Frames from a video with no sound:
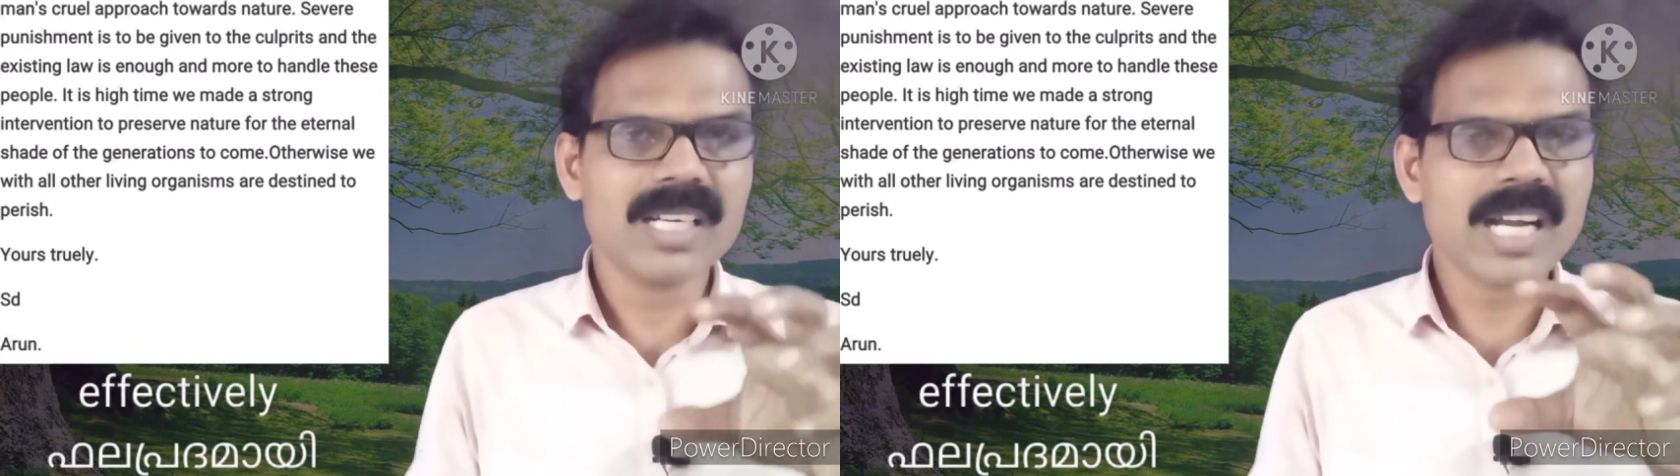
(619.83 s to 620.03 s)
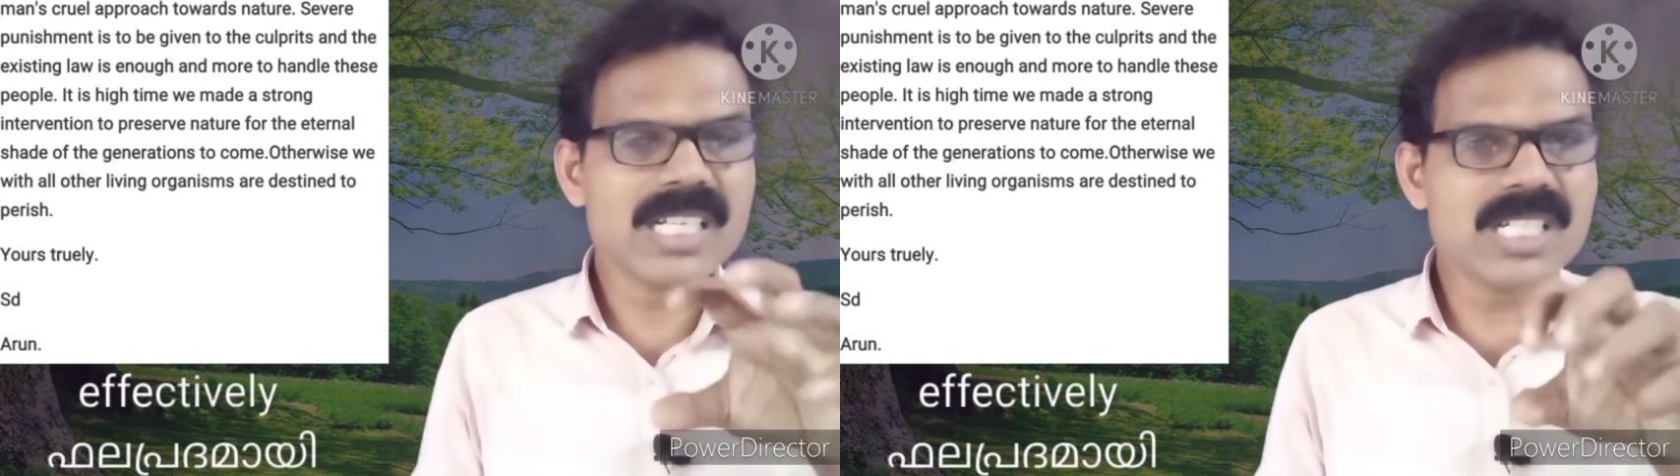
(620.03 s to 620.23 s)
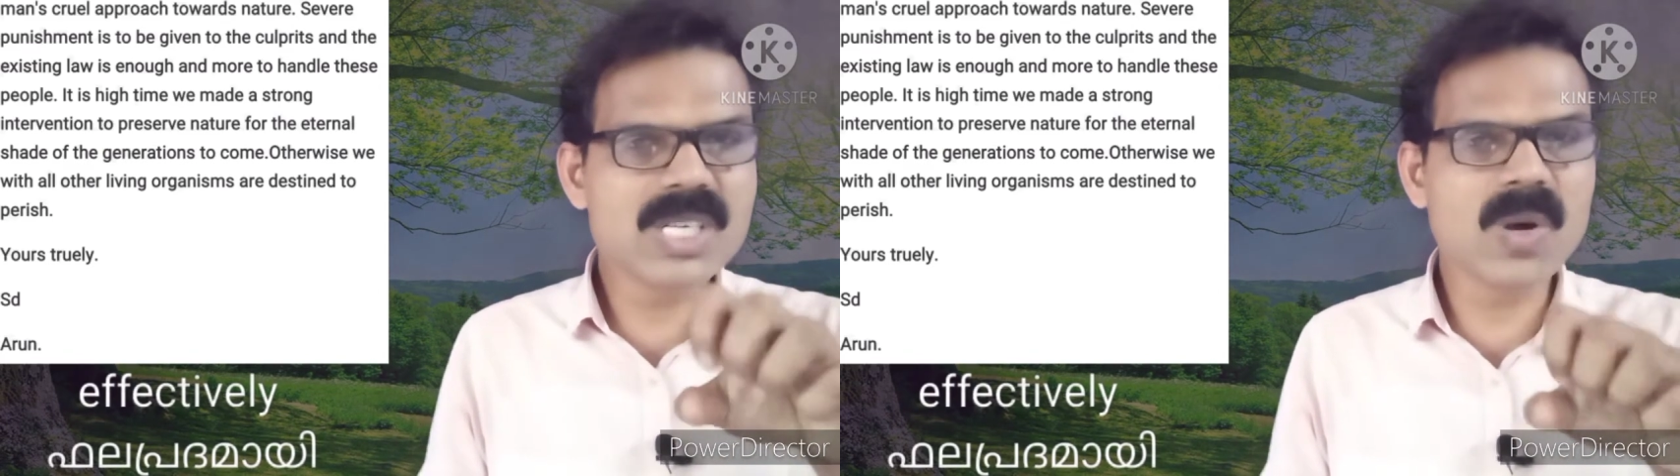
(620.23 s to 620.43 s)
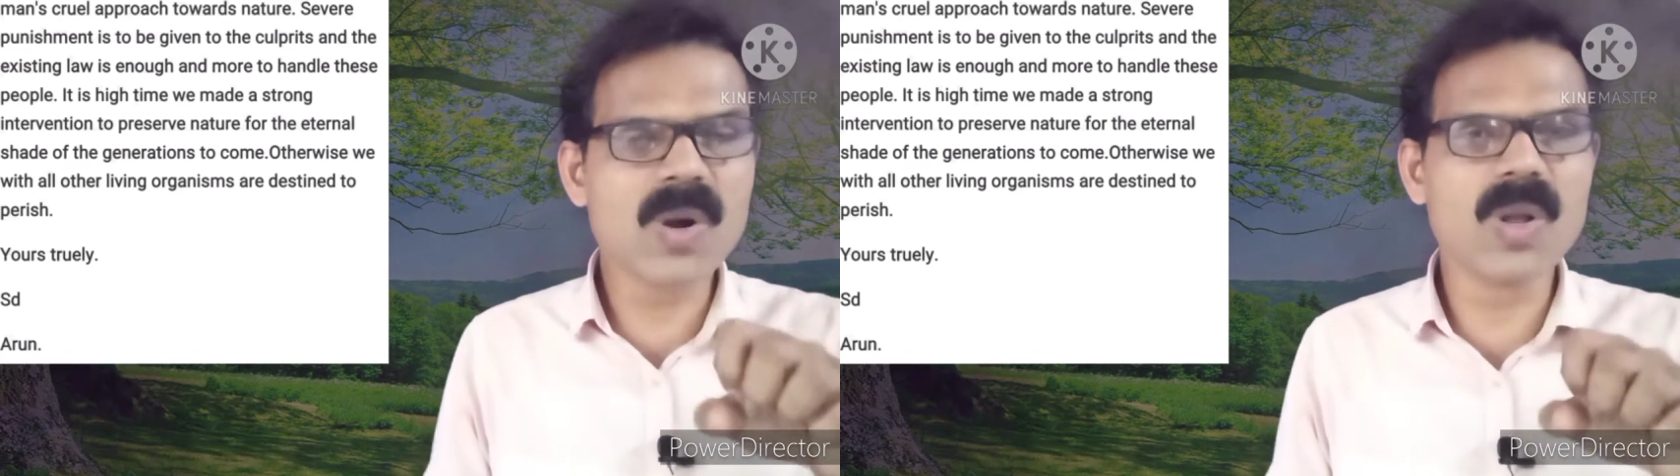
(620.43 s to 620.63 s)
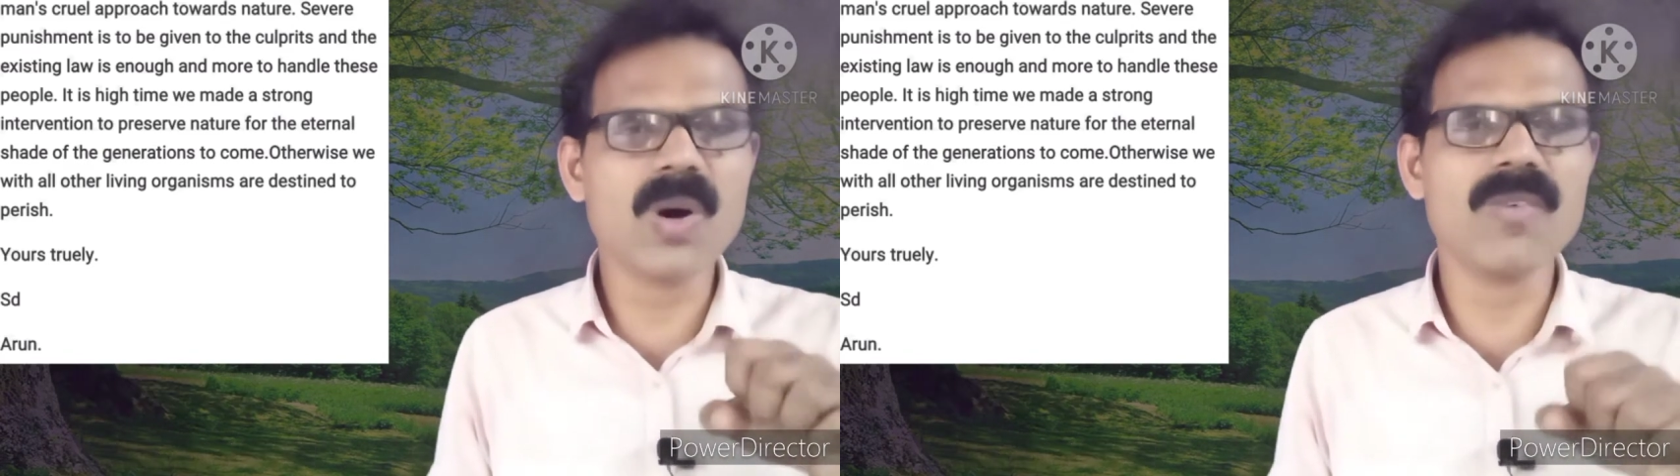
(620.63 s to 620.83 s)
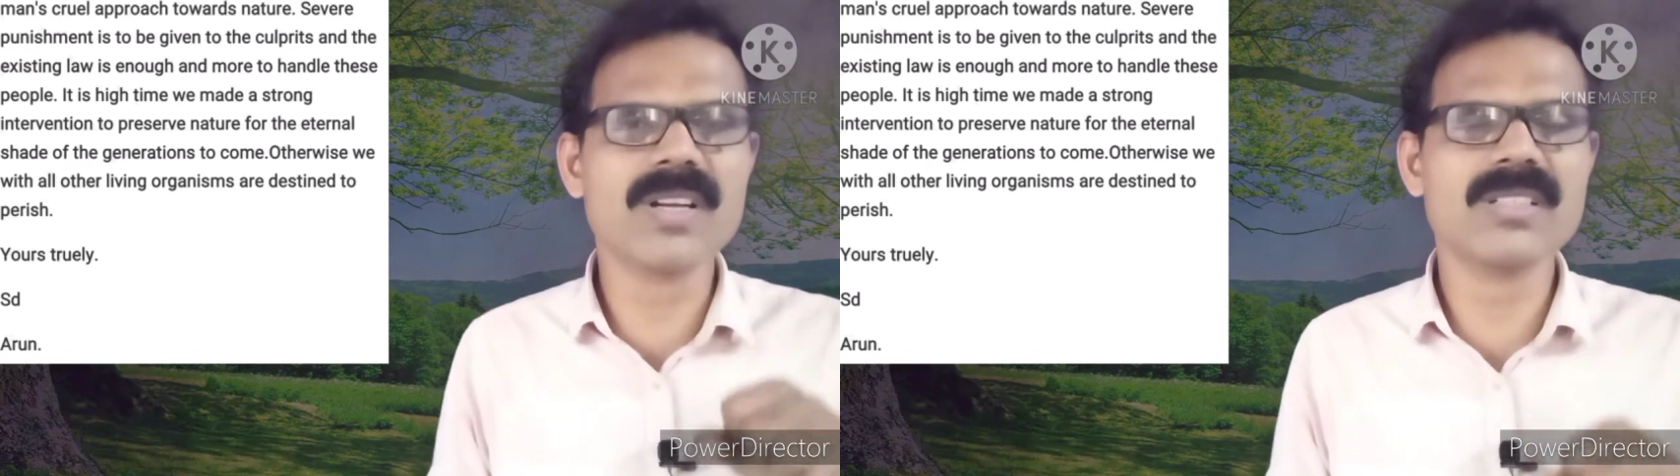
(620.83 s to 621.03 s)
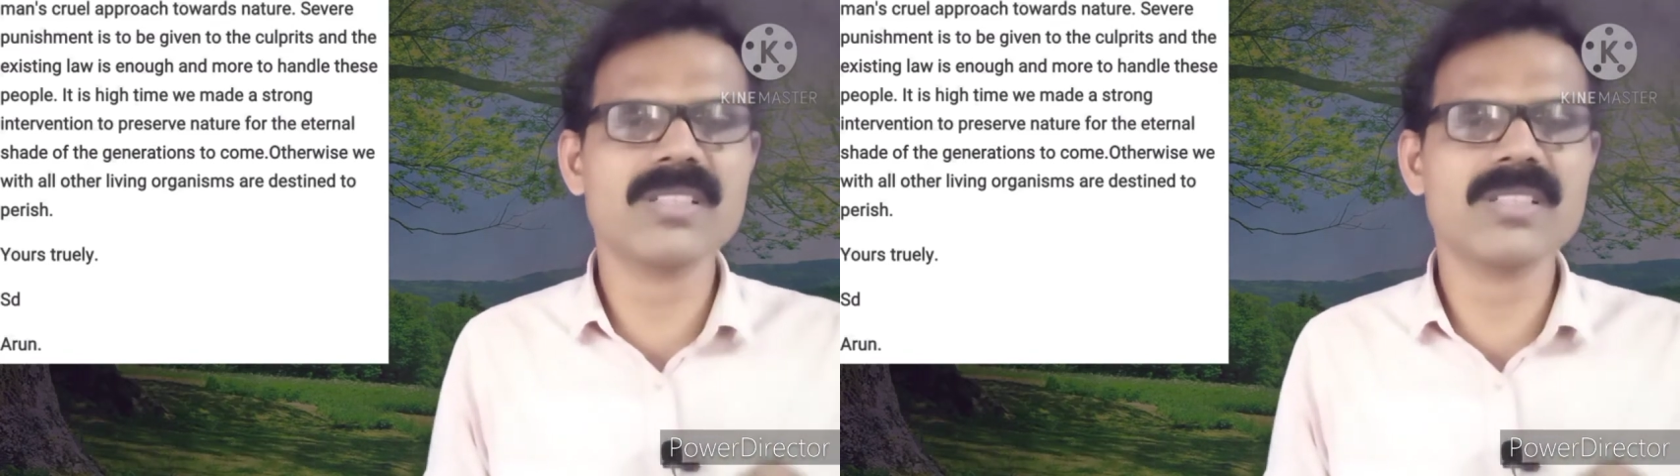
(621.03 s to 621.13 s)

control over